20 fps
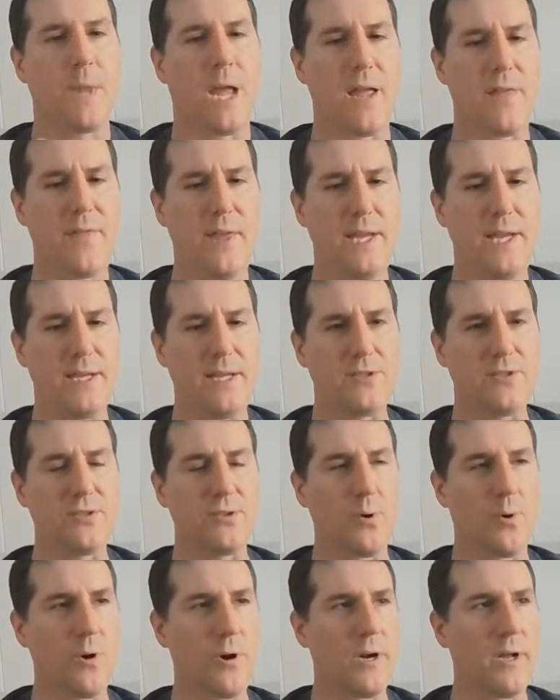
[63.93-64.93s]
I think
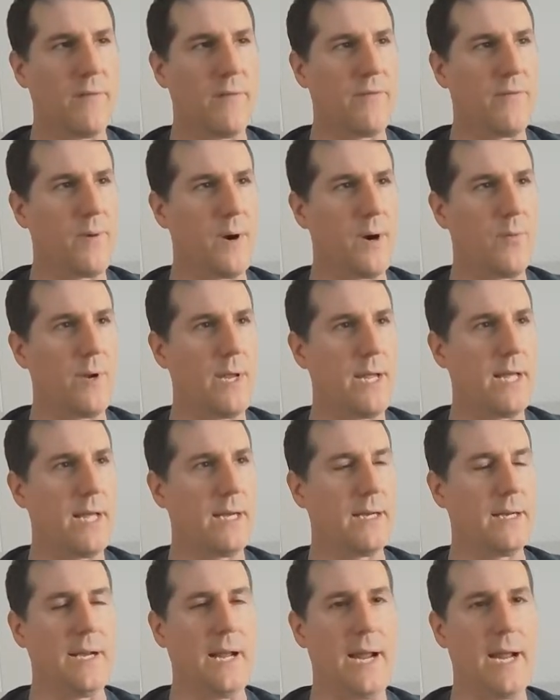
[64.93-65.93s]
sort of where we had
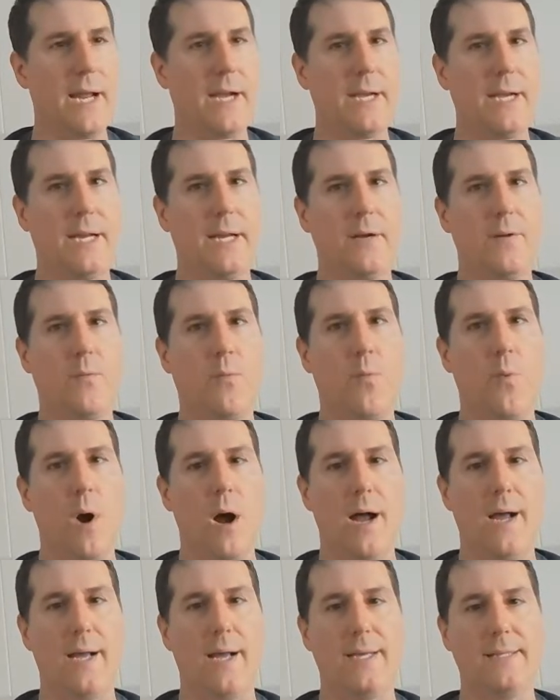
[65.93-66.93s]
landed
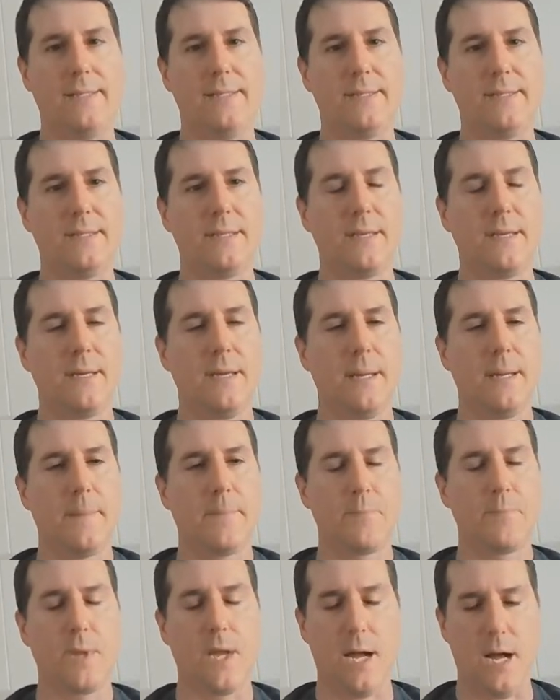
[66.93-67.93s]
was,
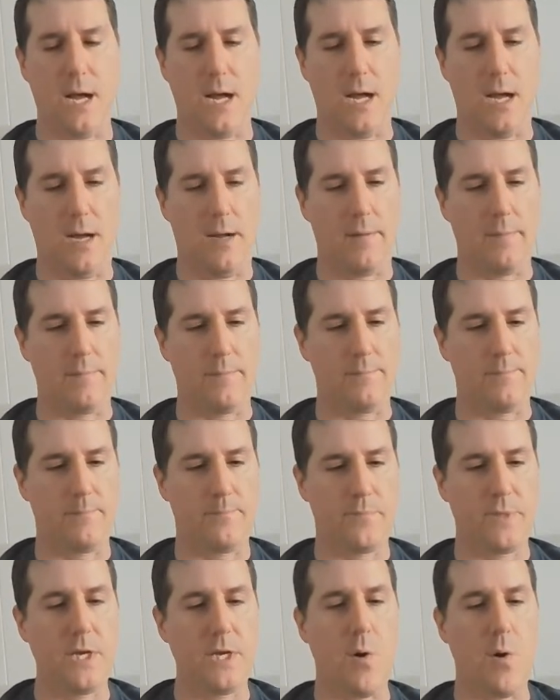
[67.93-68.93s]

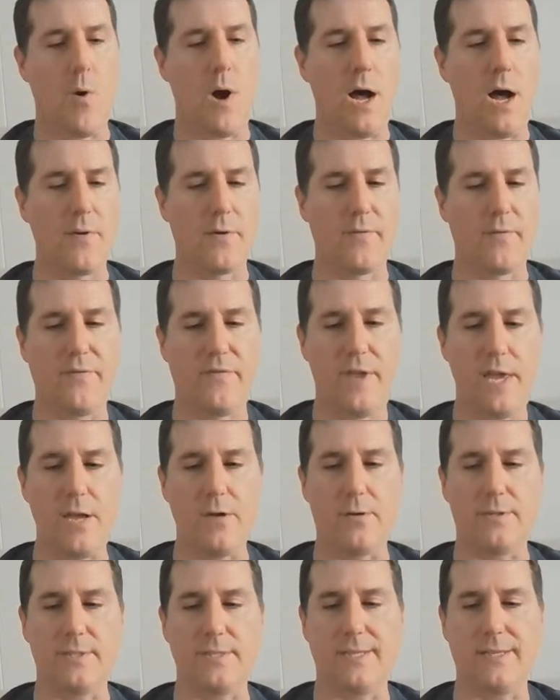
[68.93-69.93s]
other
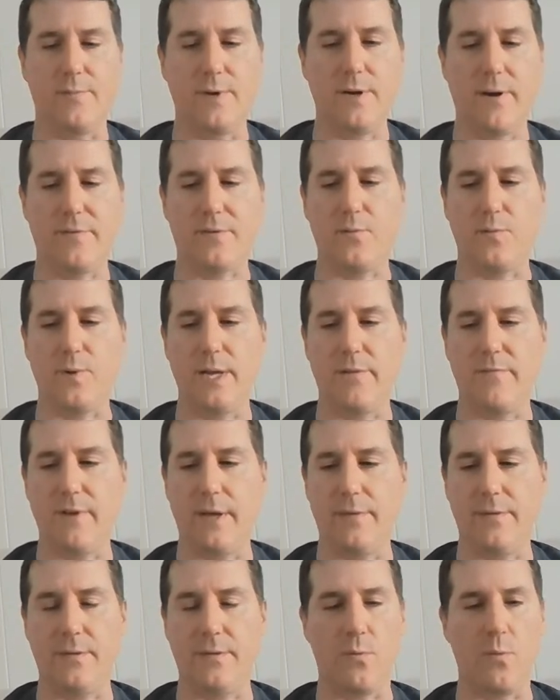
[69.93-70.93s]
fields. We don't have to
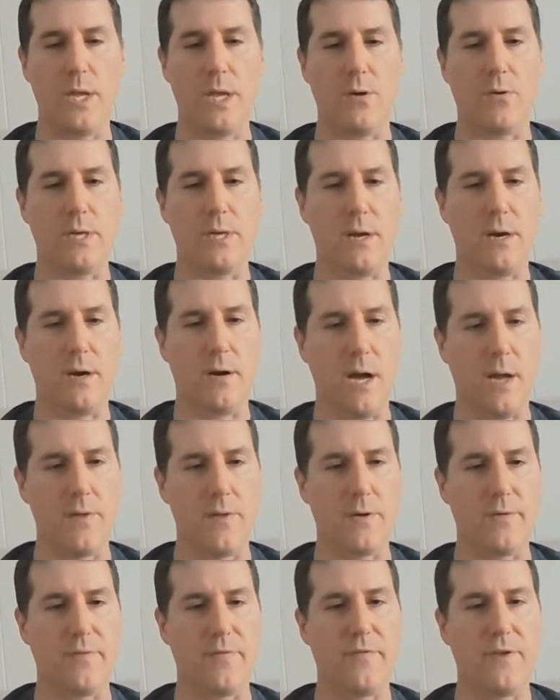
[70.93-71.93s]
reinvent the wheel here.
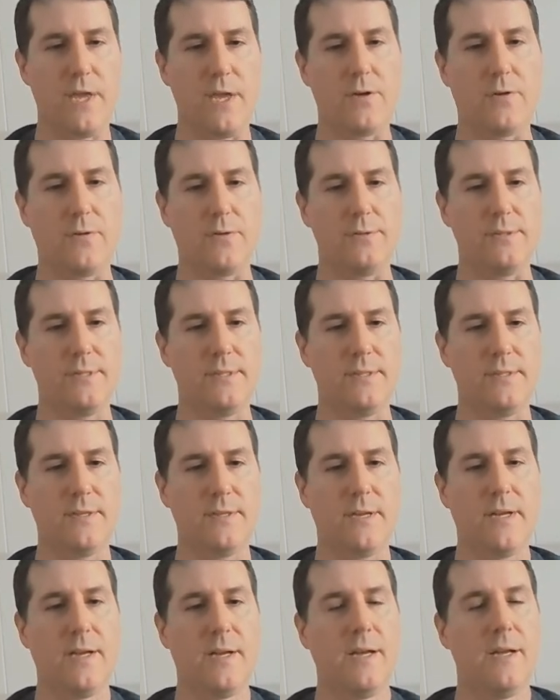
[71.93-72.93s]
Other fields
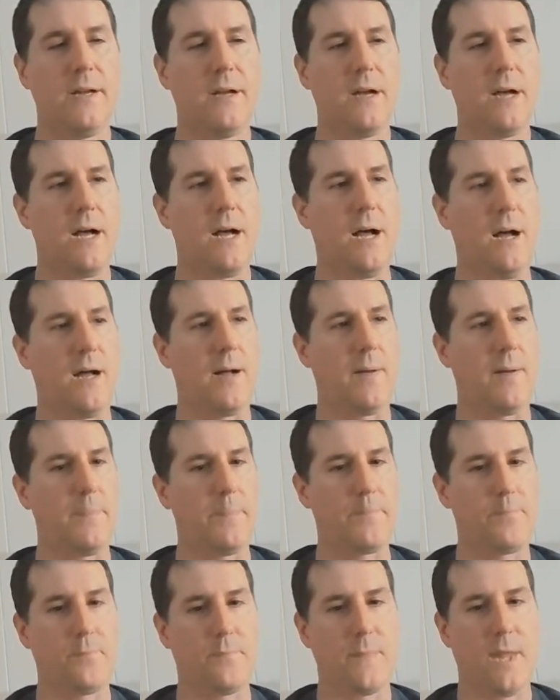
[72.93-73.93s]

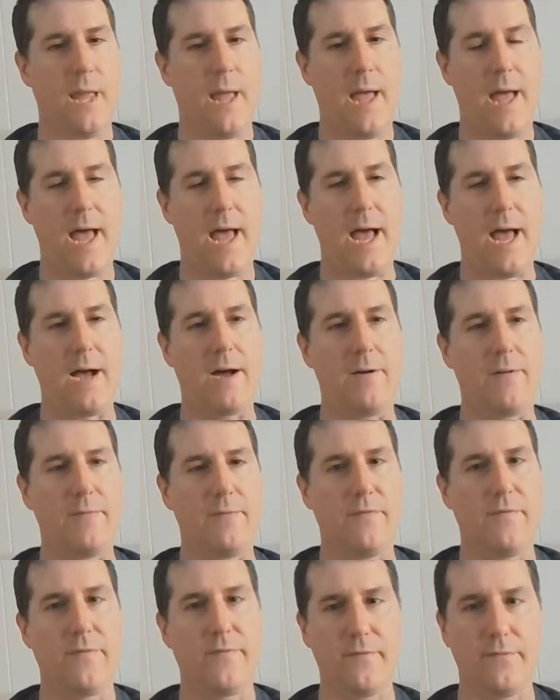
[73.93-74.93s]

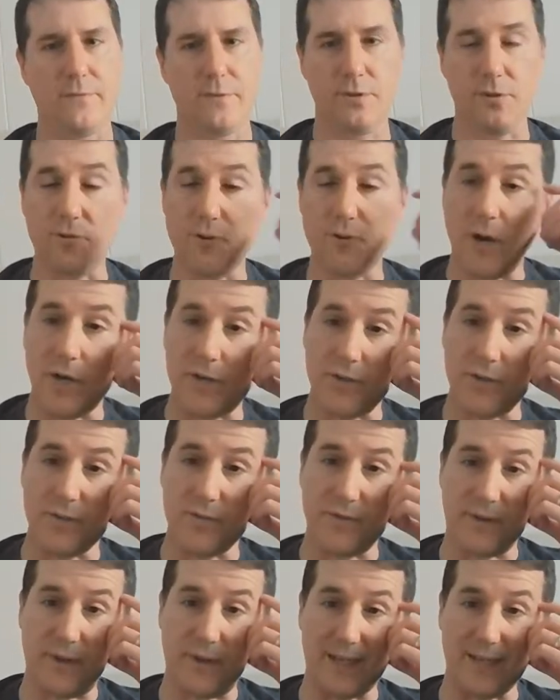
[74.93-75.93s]
have structures
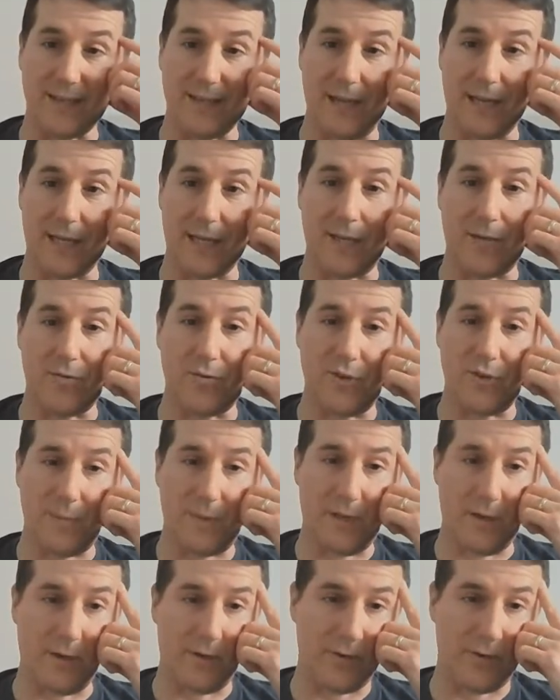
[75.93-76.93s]
for things like
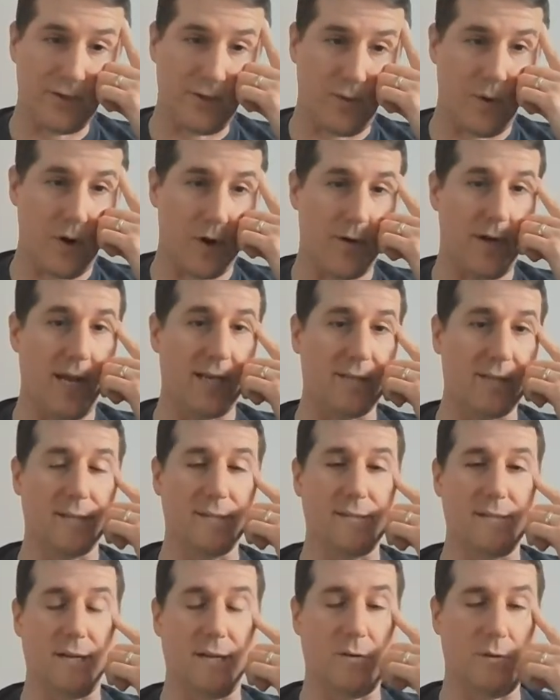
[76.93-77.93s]
contributors who aren't
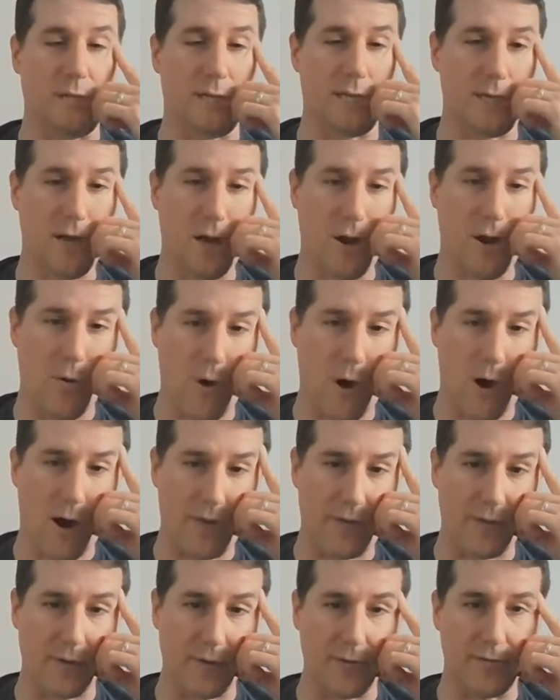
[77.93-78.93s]
necessarily
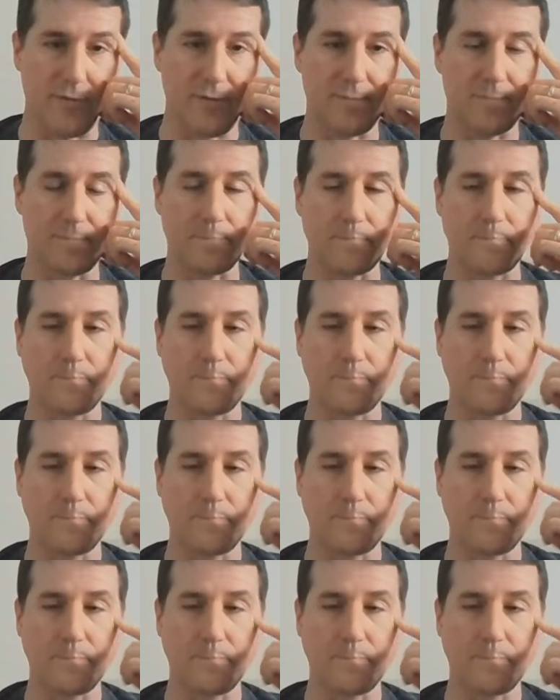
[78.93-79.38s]
co-authors.